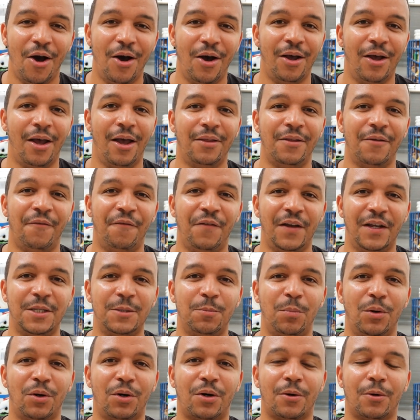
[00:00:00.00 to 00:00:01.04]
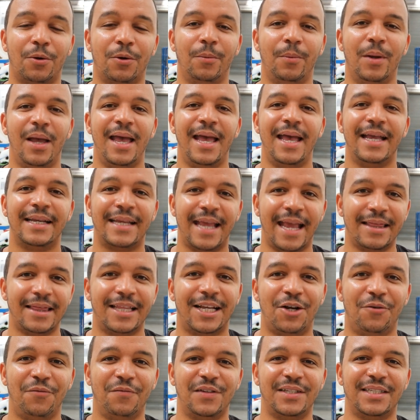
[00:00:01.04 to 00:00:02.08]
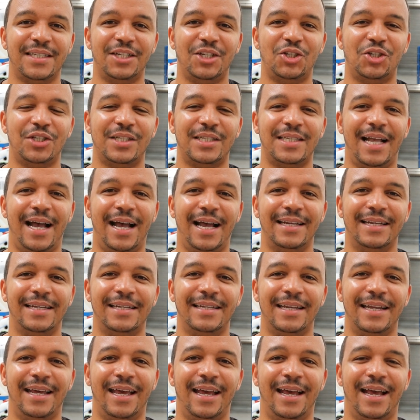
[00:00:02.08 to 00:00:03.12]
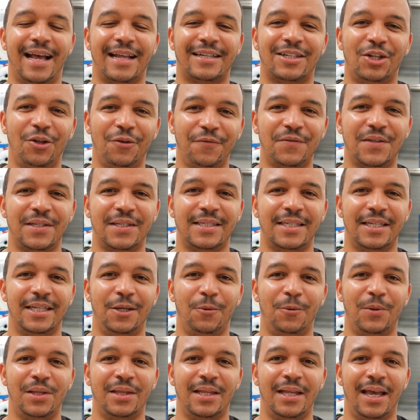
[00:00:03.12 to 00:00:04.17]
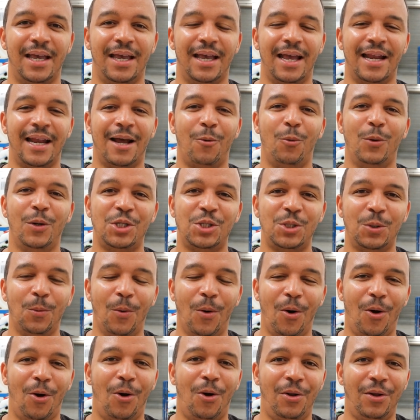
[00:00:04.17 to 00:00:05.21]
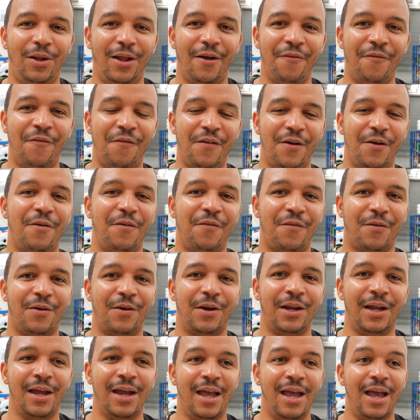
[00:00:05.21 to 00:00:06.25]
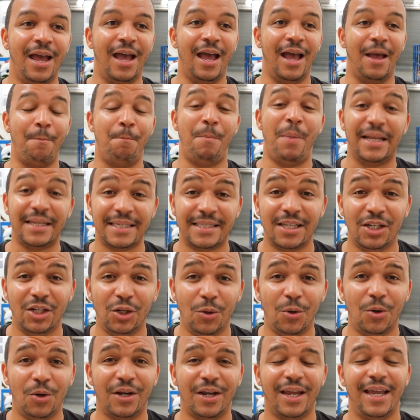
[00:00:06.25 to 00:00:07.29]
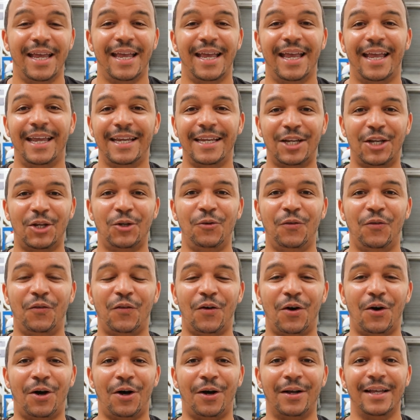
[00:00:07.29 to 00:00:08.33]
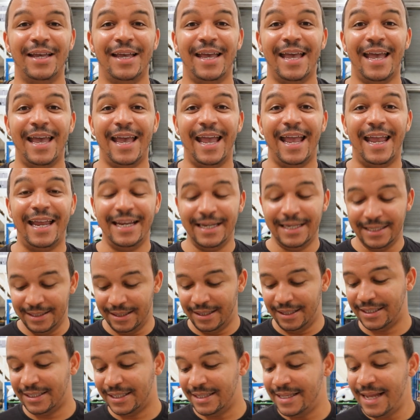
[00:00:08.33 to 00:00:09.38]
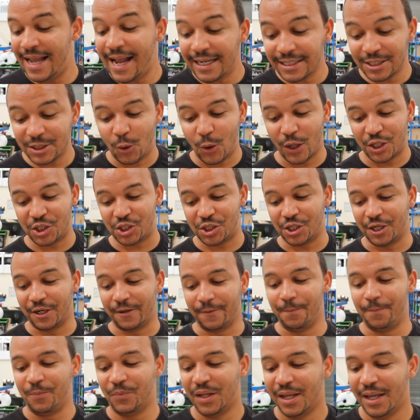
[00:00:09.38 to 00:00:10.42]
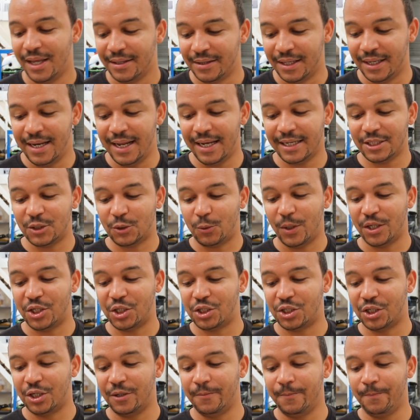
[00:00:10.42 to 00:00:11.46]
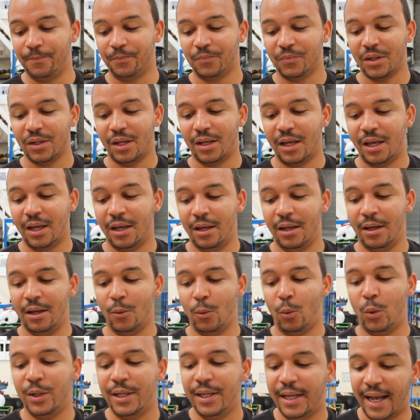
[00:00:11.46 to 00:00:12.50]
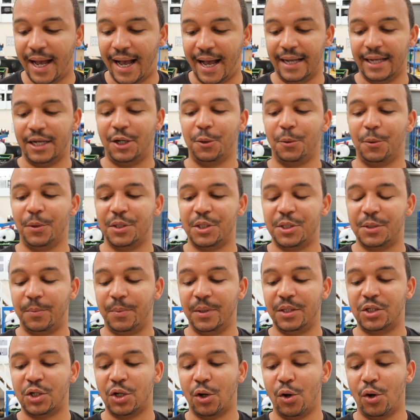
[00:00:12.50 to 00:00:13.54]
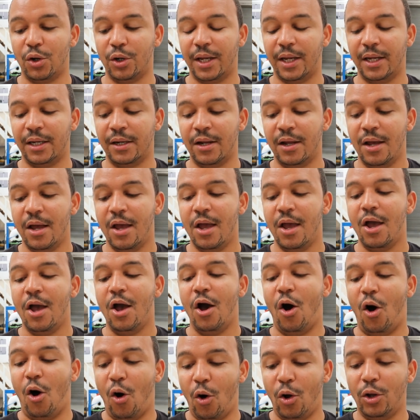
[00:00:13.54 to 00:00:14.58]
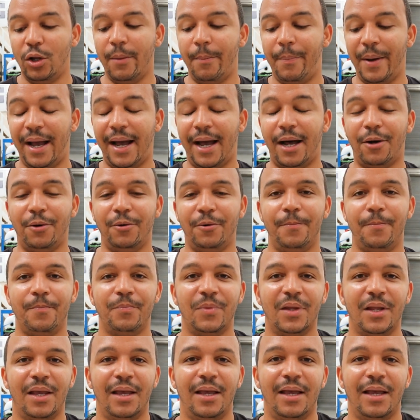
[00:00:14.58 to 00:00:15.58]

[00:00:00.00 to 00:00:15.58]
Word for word: uh, the Facebook group. Get the conversation started in there. I'd love to see you in there, and I wish you all a very, very best of luck in Q4. In the next question, the next question, uh, we are going to be talking all about